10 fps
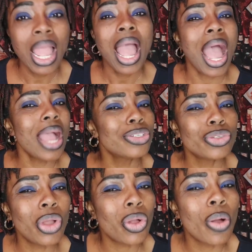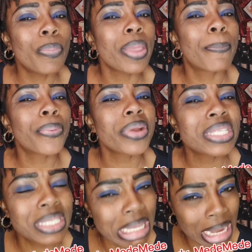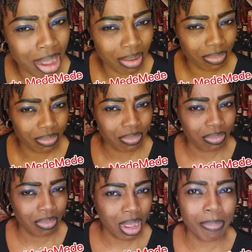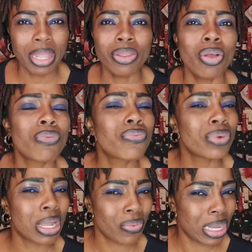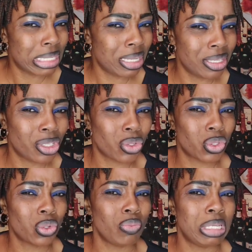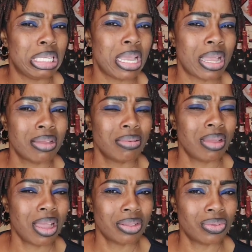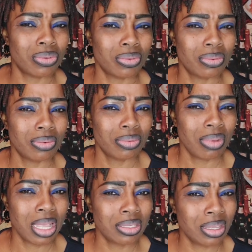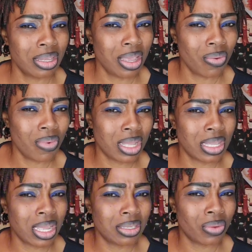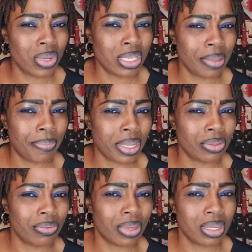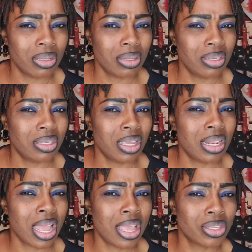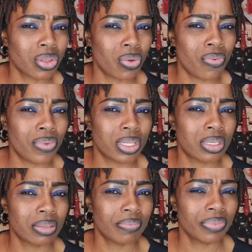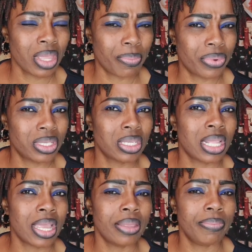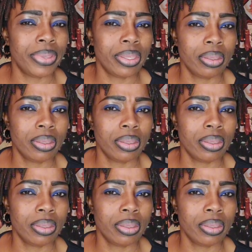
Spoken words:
And you not go be prisoner. How many of you na where did the social media handle? I see here one that the way they pad over. He say na ex-convict. Na prisoner in be.